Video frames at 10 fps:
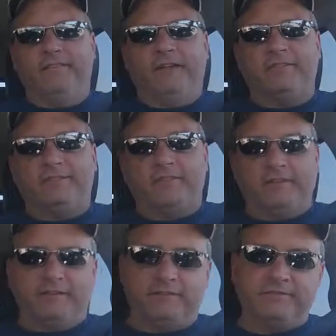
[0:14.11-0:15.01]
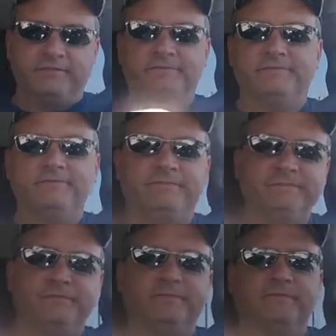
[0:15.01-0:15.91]
That's silly.
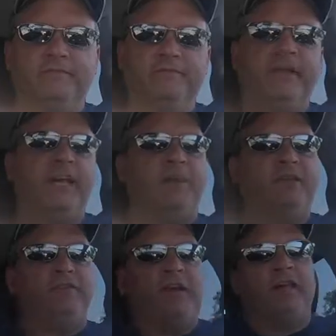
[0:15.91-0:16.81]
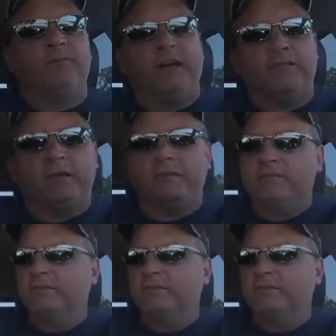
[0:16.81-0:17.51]
I can't believe you guys watch me.